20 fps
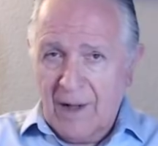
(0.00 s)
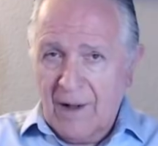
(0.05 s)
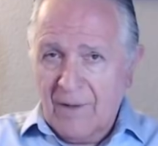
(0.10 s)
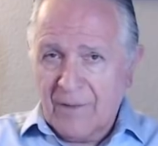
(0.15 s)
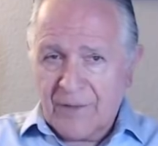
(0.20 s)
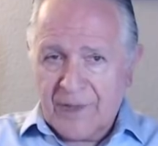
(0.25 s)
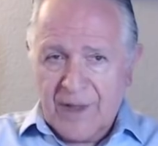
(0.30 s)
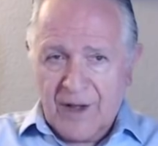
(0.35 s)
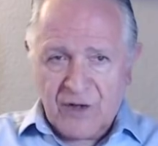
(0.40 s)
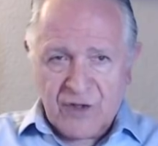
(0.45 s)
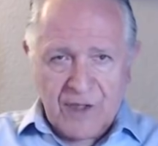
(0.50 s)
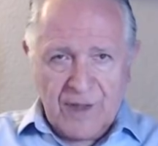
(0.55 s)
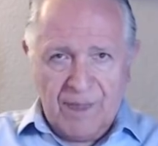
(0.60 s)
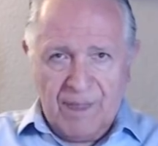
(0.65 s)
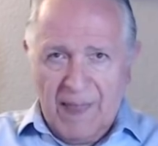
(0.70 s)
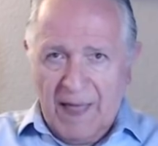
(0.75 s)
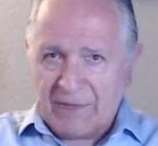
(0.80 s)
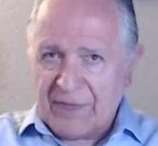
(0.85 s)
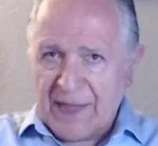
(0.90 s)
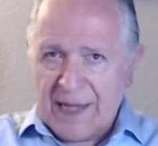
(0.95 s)
There's
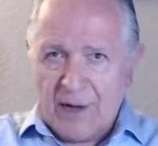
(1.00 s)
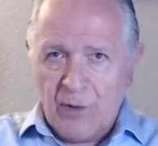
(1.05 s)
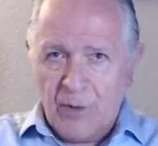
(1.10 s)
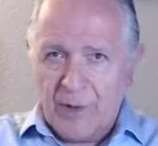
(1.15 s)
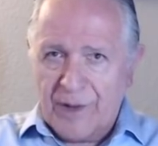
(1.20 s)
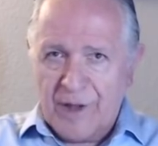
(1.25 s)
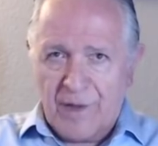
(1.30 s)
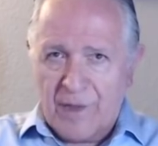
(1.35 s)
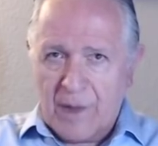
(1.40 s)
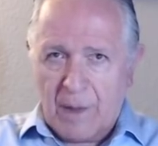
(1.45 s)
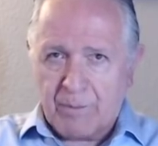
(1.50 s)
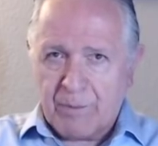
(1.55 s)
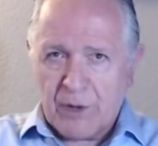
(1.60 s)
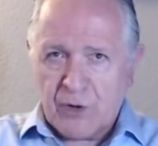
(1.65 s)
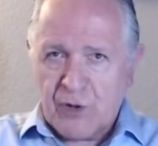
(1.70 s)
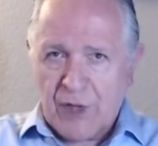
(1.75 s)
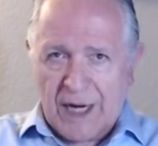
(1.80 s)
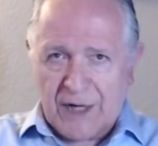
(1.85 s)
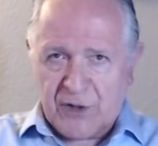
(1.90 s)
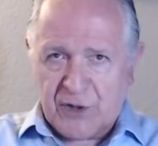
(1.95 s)
nothing within the
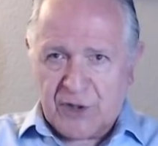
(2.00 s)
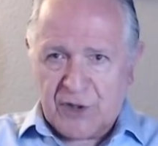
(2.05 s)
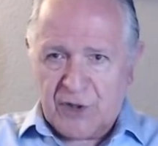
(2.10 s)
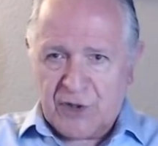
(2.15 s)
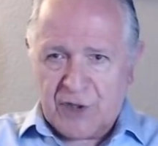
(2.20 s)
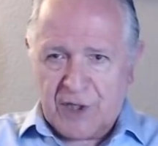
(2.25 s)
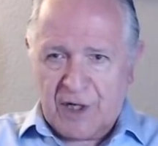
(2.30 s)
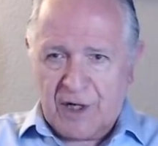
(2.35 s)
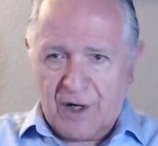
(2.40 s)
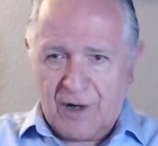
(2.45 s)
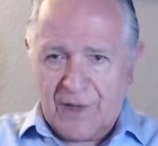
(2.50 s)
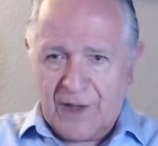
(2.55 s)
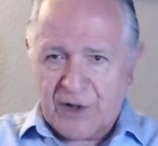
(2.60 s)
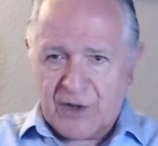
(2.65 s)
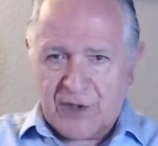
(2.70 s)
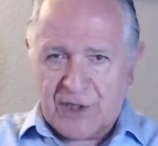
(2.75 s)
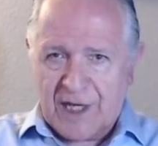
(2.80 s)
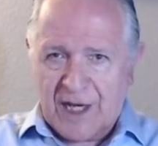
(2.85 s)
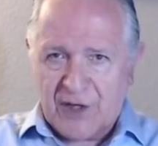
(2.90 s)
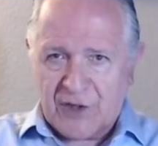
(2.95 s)
projections here that
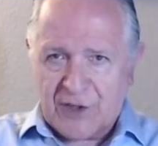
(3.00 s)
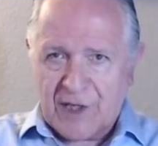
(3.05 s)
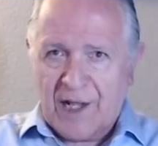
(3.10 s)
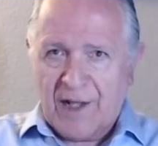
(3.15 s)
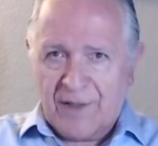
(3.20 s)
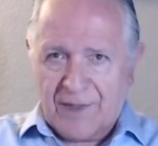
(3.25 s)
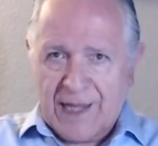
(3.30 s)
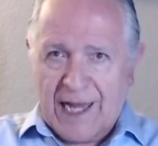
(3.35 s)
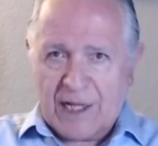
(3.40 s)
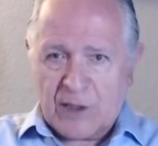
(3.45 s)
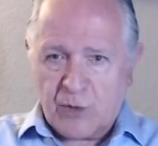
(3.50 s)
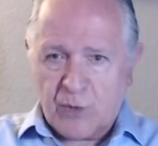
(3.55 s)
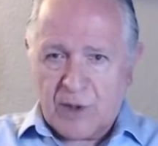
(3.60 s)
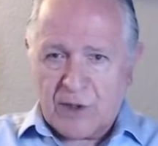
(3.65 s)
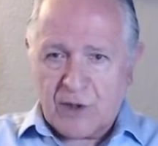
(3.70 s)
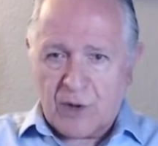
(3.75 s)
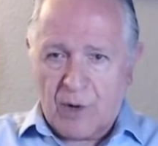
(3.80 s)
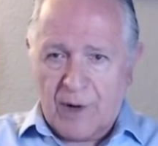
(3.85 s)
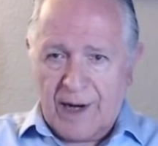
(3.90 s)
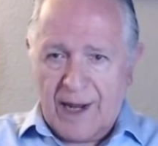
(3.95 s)
says that's what's
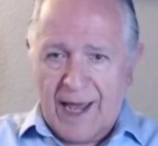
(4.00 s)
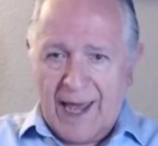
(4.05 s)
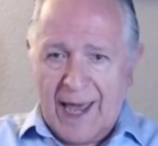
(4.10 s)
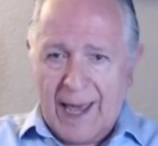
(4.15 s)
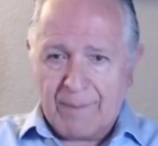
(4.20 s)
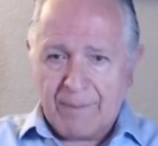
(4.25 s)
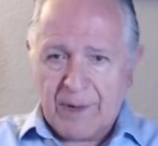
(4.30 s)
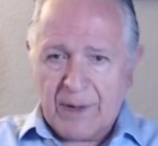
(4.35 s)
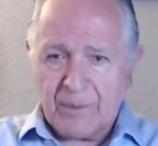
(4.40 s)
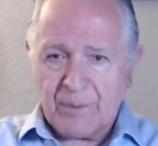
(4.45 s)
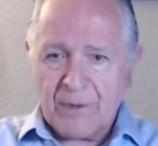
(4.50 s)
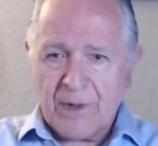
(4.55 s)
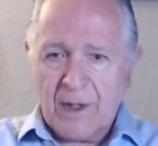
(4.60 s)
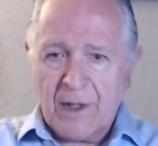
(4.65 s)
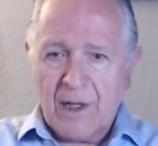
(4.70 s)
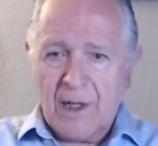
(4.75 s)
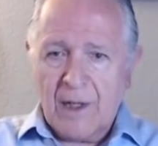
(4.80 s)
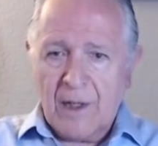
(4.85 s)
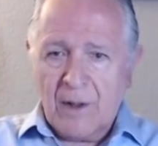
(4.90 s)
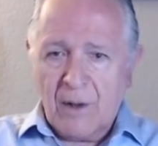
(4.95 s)
going to happen.
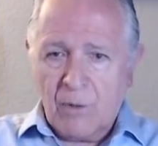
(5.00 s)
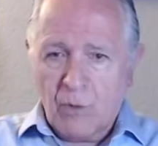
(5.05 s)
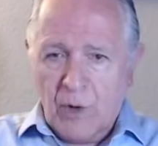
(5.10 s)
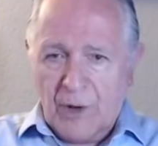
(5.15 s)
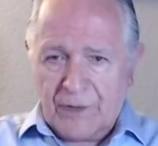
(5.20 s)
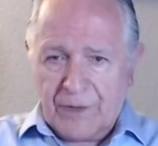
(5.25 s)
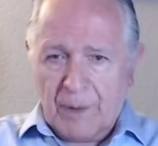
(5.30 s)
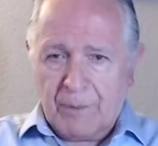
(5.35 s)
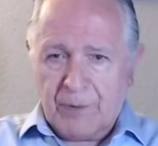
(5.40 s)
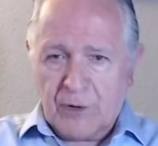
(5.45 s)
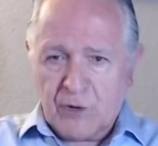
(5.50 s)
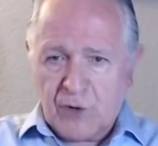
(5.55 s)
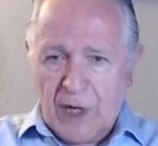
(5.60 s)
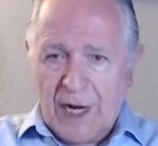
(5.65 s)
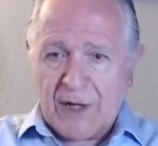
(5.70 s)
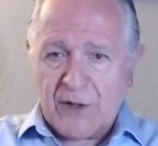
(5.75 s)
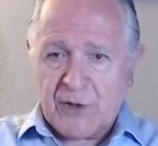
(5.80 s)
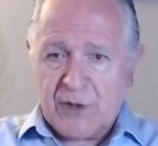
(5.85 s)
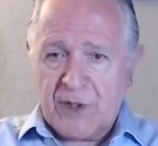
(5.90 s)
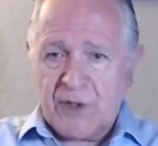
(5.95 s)
What the
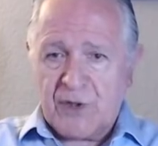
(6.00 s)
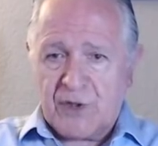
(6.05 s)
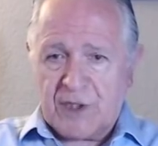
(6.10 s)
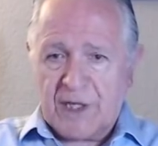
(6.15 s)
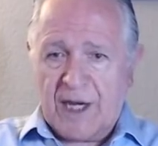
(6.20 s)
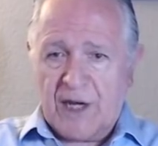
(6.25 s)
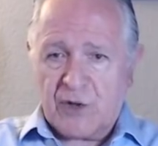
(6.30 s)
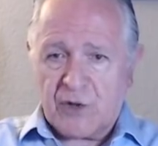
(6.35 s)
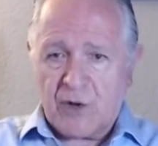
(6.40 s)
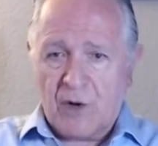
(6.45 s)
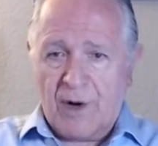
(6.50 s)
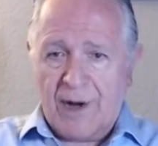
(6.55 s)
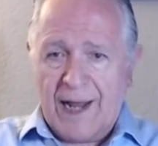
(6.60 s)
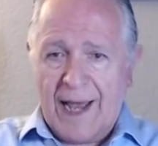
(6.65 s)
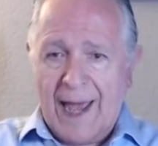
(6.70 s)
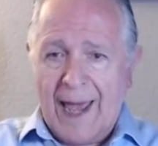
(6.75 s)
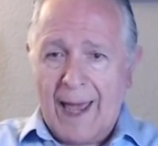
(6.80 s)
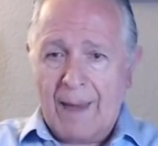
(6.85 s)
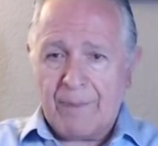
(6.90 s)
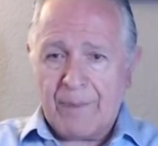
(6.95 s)
projections say is going to
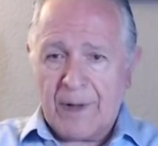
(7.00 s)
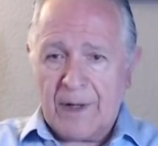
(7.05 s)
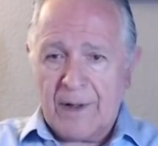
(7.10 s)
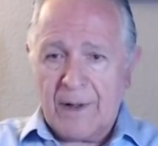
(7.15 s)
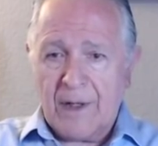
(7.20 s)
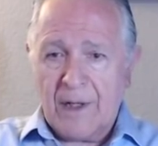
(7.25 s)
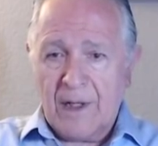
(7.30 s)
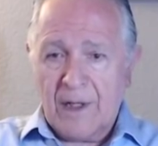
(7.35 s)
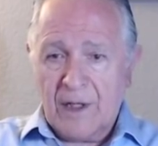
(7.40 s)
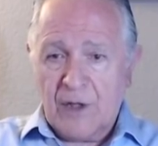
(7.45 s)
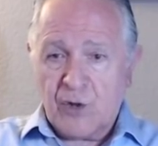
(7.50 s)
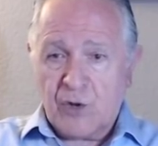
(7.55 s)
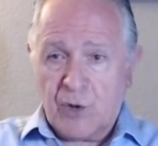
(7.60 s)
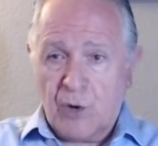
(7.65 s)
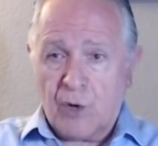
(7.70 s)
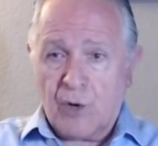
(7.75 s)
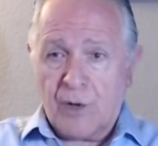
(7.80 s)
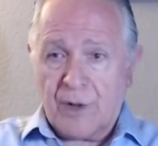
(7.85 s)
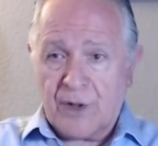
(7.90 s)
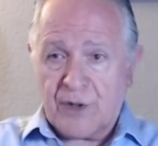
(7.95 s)
happen is you're
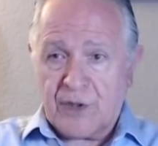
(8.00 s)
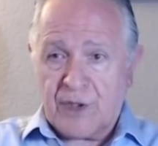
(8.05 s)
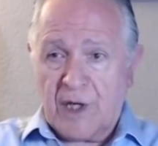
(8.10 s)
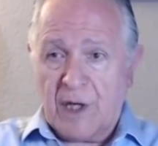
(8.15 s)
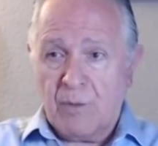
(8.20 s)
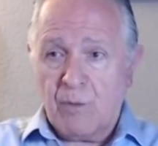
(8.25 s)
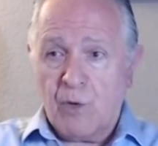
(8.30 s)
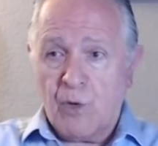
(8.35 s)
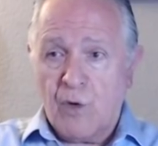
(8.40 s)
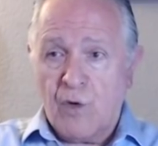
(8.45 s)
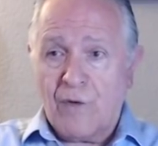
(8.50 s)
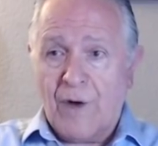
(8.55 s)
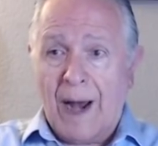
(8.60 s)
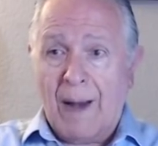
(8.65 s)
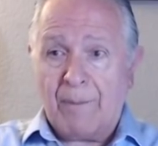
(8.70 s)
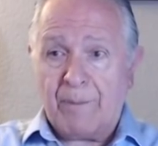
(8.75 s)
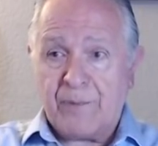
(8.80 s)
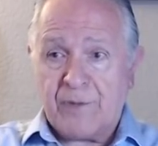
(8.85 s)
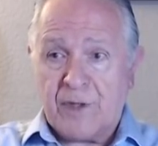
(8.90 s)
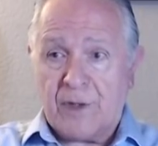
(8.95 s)
going to see a move
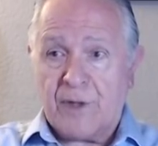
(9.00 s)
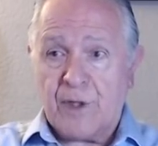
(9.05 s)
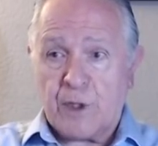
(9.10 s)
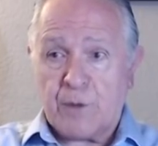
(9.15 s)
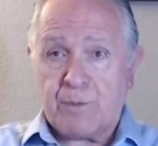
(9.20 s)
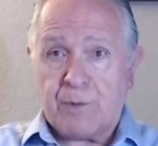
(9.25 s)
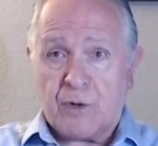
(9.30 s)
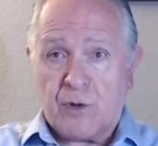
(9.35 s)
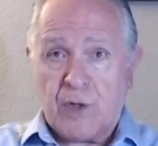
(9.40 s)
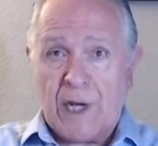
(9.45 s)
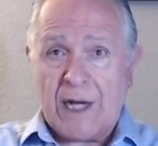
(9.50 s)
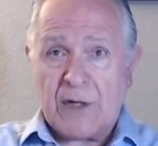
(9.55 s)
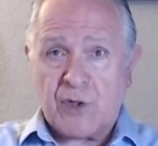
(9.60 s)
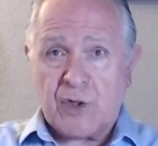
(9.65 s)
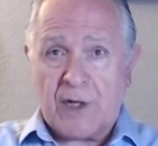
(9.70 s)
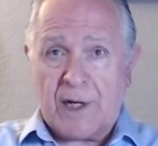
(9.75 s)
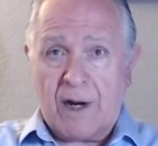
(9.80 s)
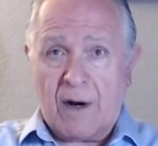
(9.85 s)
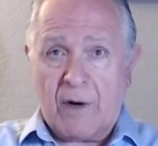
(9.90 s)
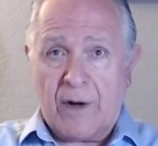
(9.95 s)
up to this
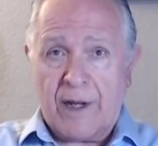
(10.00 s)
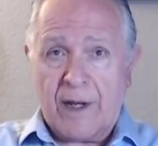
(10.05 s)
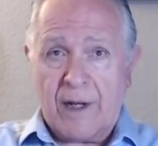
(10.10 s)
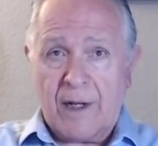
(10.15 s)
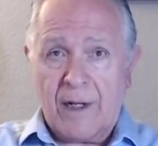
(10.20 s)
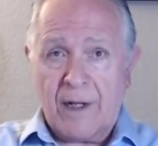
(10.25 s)
projection area.